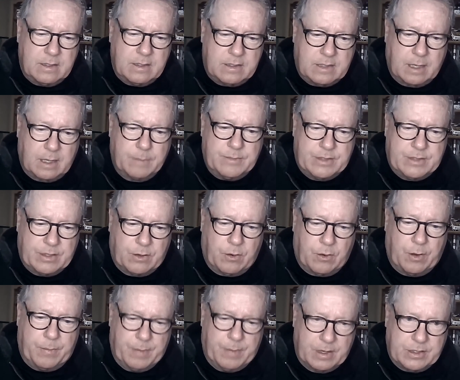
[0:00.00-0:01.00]
sub-zero
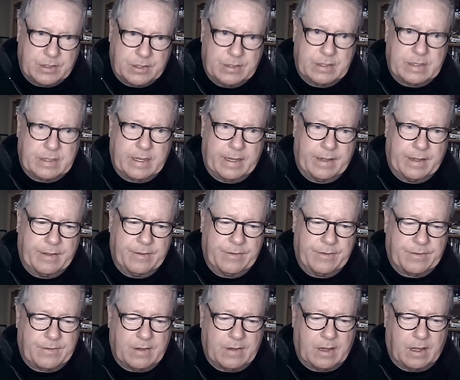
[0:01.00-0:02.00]
emissions
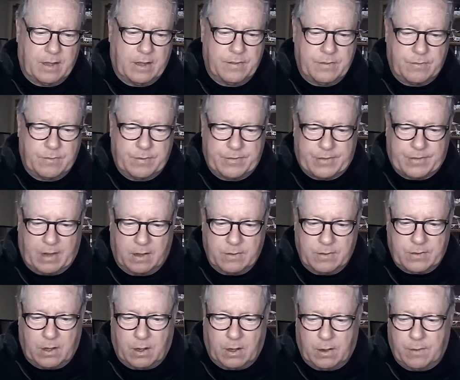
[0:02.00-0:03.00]
is uh, the
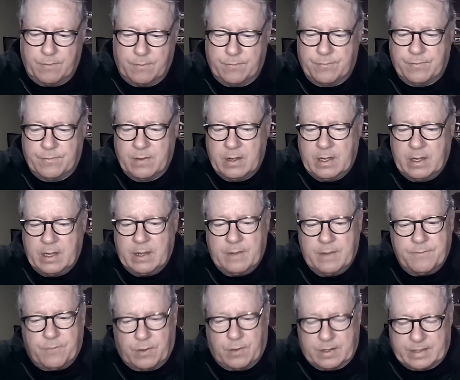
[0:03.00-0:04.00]
result of,
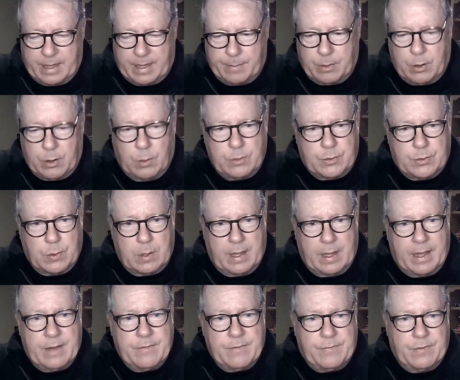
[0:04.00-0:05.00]
for example, going to a
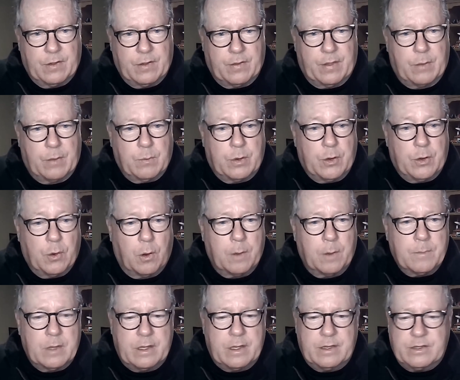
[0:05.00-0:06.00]
landfill that would
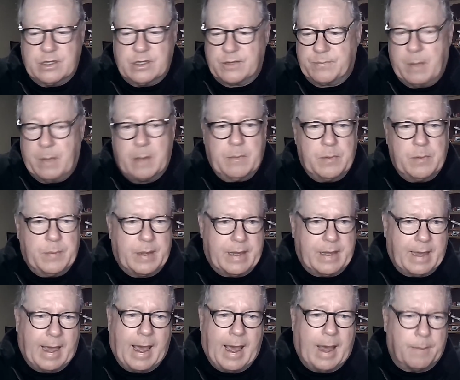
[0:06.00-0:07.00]
normally just maybe be
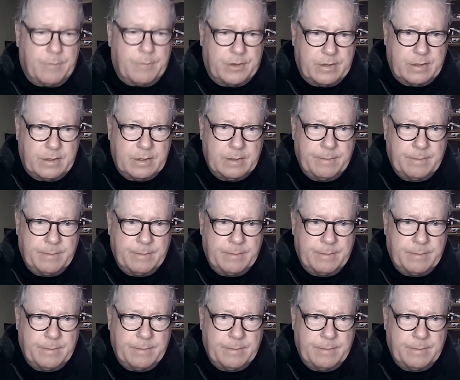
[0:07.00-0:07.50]
capped,